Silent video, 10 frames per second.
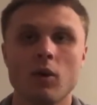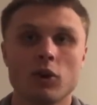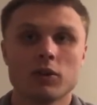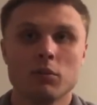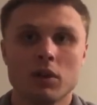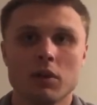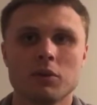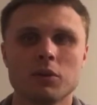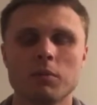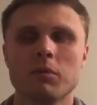ultimately the
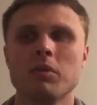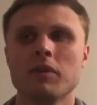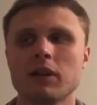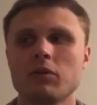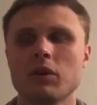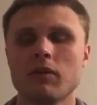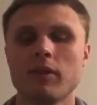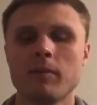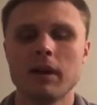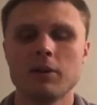Super Bowl victory over
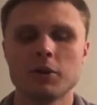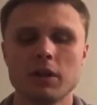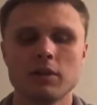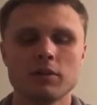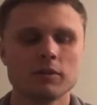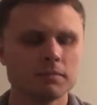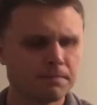the Patriots.